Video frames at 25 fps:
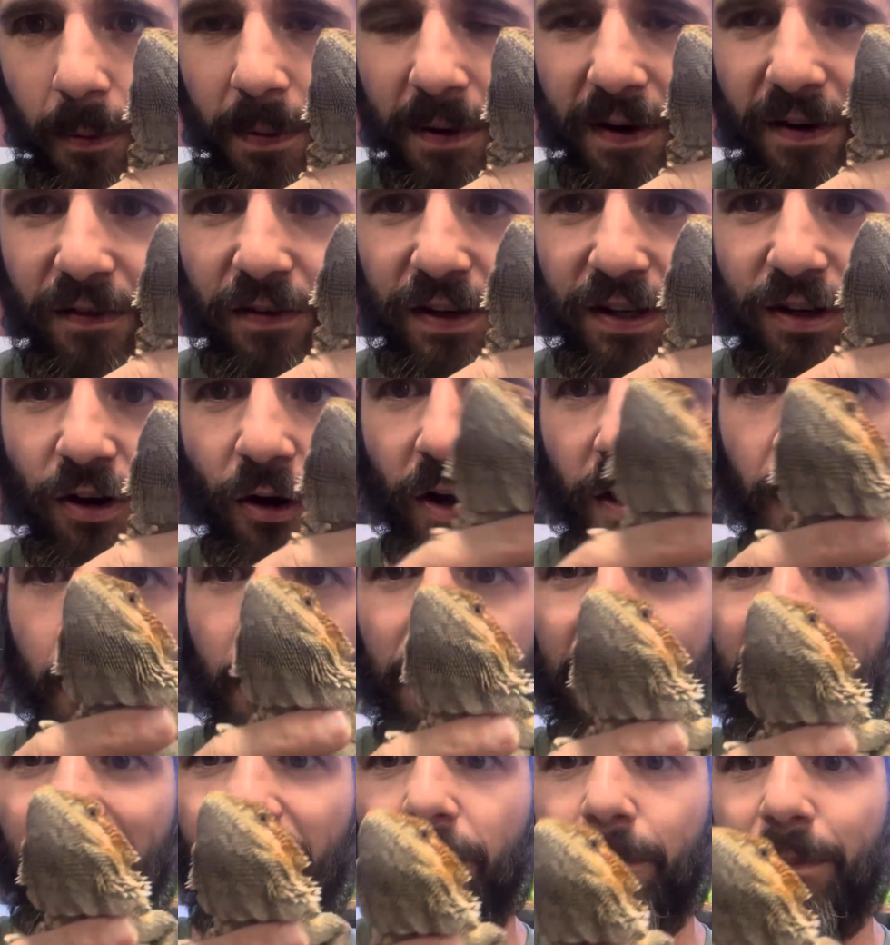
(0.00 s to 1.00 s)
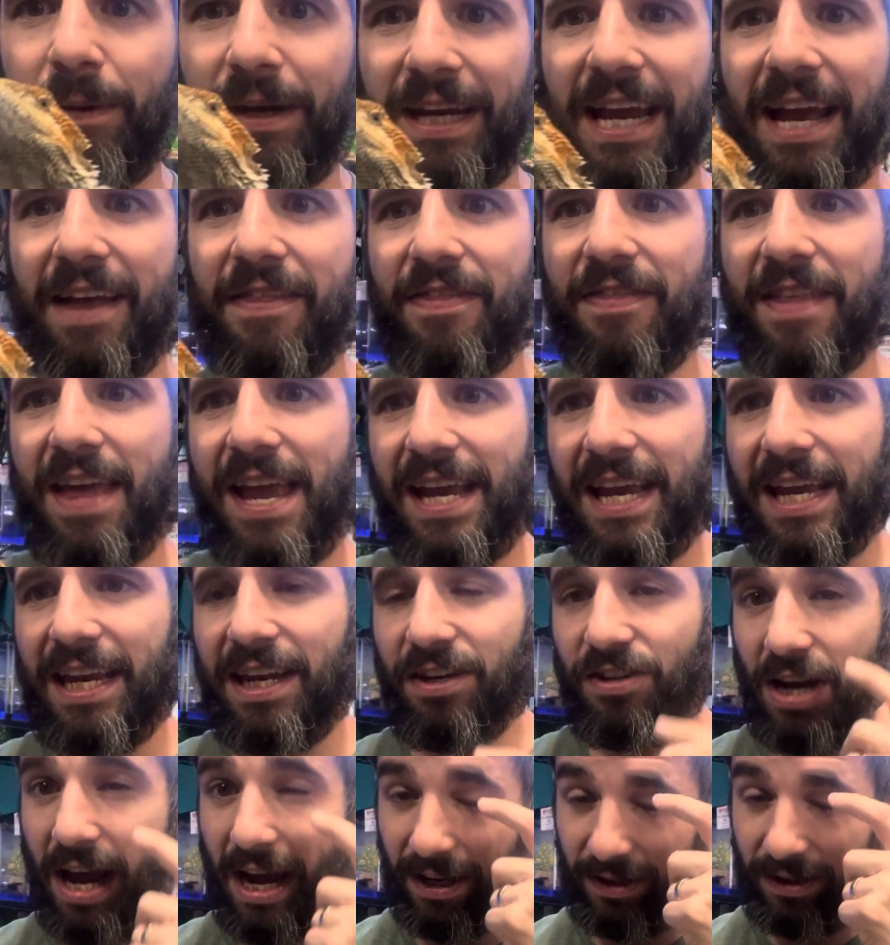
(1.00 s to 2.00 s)
bit of a dark beard, but again, they
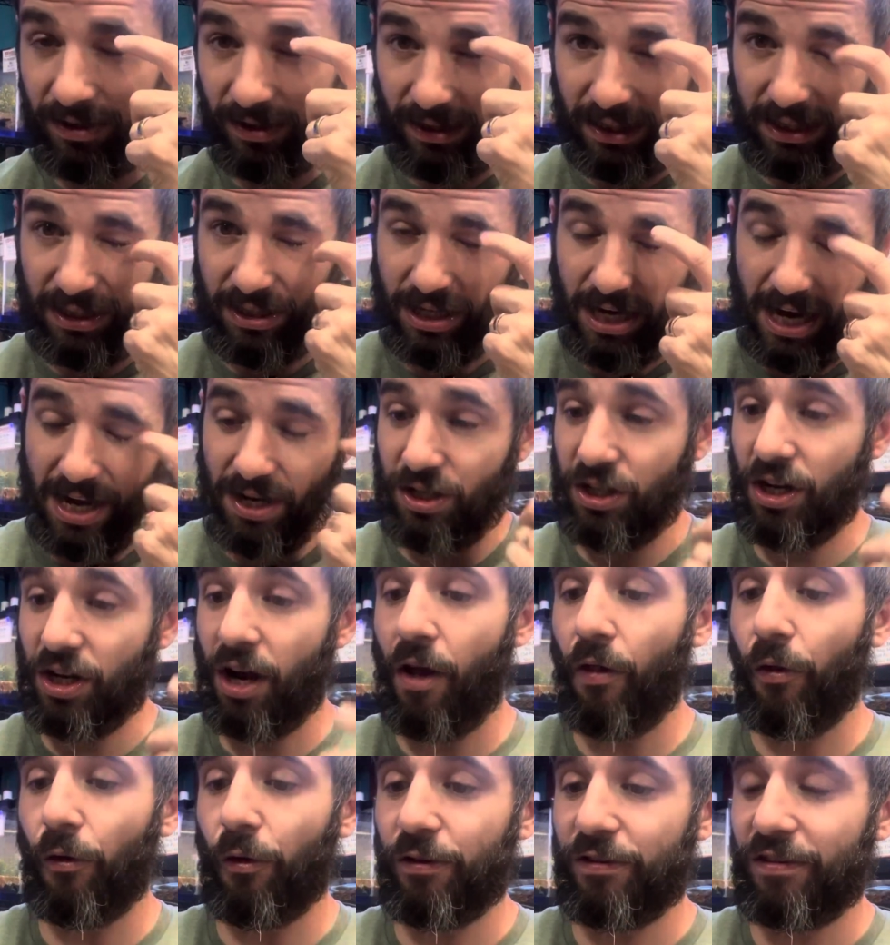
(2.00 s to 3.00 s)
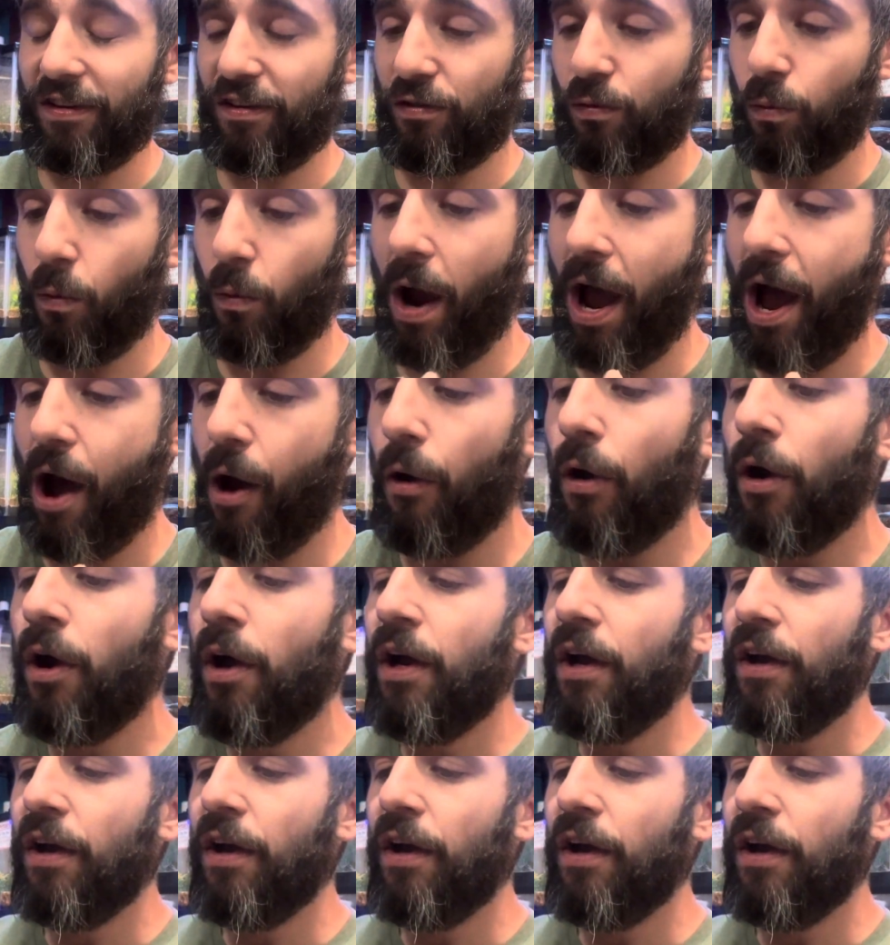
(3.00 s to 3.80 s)
can actually change colors as well.